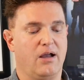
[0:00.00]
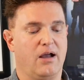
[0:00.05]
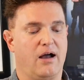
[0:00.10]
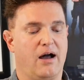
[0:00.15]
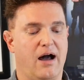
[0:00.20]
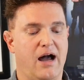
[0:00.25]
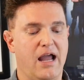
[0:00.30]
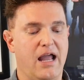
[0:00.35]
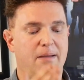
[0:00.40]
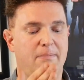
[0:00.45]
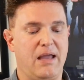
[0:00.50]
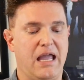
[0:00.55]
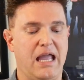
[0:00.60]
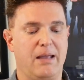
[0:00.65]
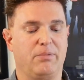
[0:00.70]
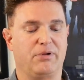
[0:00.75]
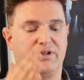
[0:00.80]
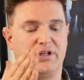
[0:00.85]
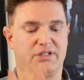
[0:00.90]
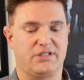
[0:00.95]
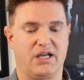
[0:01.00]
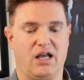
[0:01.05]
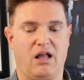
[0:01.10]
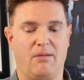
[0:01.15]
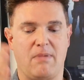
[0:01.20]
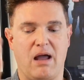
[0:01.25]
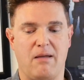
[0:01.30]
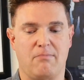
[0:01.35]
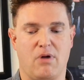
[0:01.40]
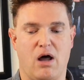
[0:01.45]
I am able to tell
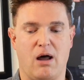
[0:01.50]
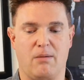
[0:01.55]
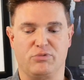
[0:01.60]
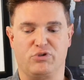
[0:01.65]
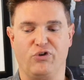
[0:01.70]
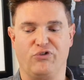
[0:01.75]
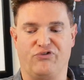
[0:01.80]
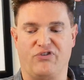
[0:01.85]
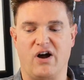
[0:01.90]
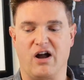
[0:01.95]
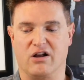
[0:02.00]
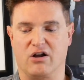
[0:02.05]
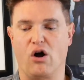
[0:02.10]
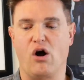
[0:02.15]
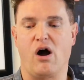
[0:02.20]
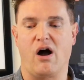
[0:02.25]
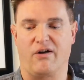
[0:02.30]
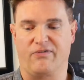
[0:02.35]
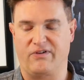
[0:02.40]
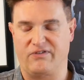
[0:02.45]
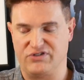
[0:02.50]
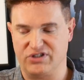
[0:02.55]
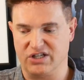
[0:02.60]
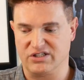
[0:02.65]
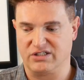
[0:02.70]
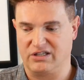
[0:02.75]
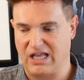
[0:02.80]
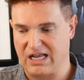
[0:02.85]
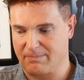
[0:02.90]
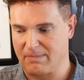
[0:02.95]
my mom to fuck off if she
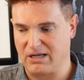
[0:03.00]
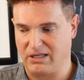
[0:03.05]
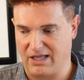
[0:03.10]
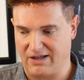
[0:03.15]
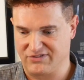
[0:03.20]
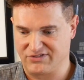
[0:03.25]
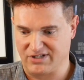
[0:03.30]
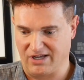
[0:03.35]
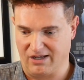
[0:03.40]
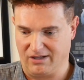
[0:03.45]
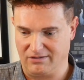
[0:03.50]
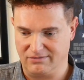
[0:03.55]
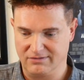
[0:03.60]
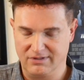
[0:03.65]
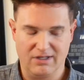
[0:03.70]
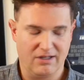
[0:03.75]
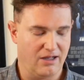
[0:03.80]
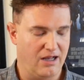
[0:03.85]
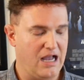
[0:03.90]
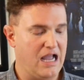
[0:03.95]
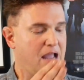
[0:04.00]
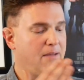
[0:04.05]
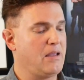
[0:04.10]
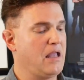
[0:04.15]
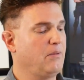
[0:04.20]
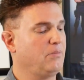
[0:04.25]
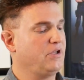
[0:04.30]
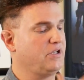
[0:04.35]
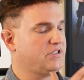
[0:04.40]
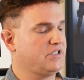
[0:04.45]
doesn't like my lifestyle. I am
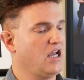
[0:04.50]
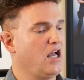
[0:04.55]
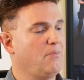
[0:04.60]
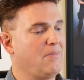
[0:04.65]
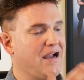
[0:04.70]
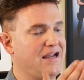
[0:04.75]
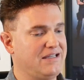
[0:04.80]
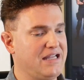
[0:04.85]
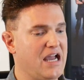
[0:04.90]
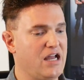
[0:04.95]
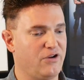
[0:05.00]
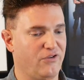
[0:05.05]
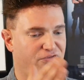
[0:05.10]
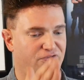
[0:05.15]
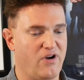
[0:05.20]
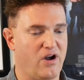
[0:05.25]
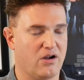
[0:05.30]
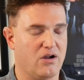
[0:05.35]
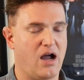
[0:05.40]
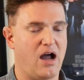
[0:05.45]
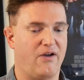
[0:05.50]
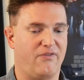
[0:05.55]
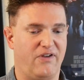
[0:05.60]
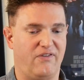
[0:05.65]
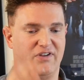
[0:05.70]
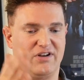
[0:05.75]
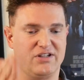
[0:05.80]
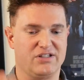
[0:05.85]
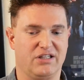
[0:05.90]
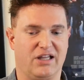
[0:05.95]
able to tell my dad to fuck off if
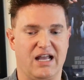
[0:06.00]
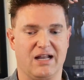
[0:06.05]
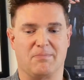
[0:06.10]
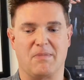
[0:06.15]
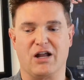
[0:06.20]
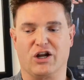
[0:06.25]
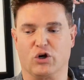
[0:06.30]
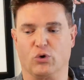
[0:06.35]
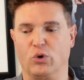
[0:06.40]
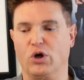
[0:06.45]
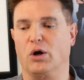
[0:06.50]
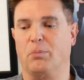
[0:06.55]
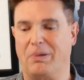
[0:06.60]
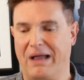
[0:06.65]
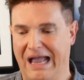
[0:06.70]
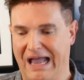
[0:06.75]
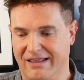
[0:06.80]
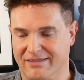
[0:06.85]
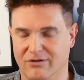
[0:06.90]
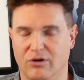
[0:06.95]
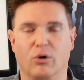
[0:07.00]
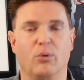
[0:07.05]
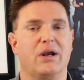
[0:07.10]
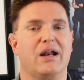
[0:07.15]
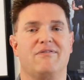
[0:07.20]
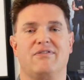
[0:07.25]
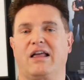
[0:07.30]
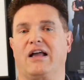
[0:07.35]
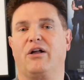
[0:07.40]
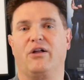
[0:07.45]
he doesn't like my career path or
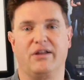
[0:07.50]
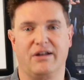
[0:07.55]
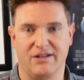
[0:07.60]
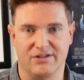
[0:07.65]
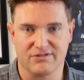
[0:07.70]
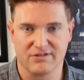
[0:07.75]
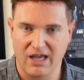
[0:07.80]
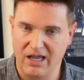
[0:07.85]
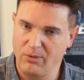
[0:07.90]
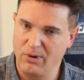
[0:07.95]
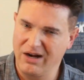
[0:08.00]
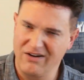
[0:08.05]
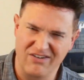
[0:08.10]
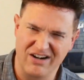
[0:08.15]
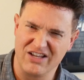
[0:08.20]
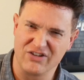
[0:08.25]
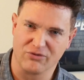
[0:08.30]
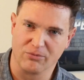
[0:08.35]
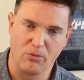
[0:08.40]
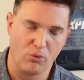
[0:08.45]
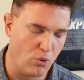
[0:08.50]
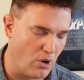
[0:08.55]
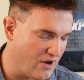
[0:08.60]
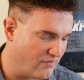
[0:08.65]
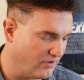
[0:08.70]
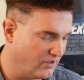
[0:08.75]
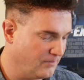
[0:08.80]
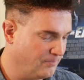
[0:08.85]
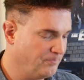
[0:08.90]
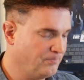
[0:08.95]
whatever the hell it is. Okay? Whatever it is from
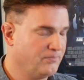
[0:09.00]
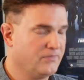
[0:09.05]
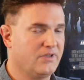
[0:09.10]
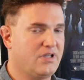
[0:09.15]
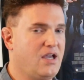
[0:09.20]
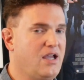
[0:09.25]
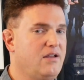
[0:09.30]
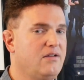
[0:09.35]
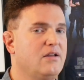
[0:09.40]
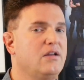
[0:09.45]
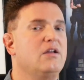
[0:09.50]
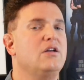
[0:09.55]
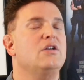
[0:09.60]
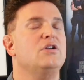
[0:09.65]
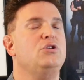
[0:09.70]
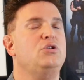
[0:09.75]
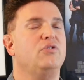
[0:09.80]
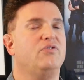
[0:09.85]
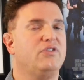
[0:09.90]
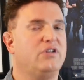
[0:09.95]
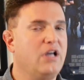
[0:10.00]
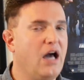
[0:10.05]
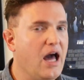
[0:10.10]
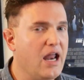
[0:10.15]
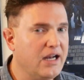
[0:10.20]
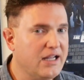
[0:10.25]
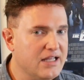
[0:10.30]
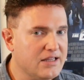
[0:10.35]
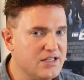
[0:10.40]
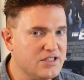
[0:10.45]
whoever. Okay? You've got
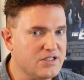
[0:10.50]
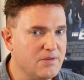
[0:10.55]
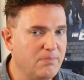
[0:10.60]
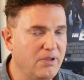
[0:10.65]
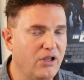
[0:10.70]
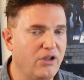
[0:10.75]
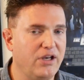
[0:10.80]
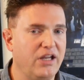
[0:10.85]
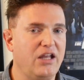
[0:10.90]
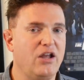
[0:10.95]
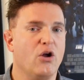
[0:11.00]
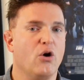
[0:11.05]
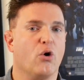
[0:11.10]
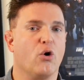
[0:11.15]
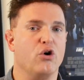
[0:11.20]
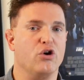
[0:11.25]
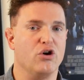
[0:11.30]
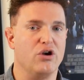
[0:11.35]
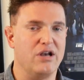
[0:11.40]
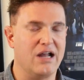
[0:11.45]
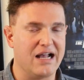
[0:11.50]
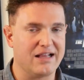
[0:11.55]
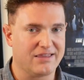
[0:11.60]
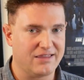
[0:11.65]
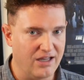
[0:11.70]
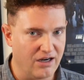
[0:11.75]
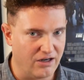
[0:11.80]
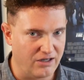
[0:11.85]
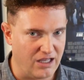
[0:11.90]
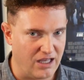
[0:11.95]
to get this ability or you're not
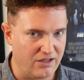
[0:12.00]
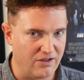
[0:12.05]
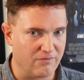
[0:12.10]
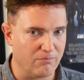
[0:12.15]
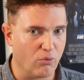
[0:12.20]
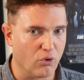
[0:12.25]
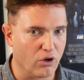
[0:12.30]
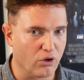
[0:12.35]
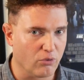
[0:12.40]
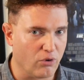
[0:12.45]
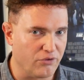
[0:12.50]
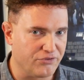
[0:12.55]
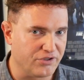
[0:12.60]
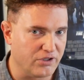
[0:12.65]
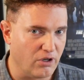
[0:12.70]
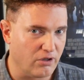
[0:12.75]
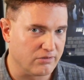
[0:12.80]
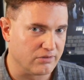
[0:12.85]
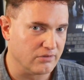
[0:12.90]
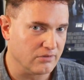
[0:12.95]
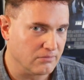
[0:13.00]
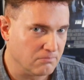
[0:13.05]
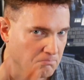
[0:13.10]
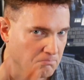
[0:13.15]
there yet. You have more growth to go through.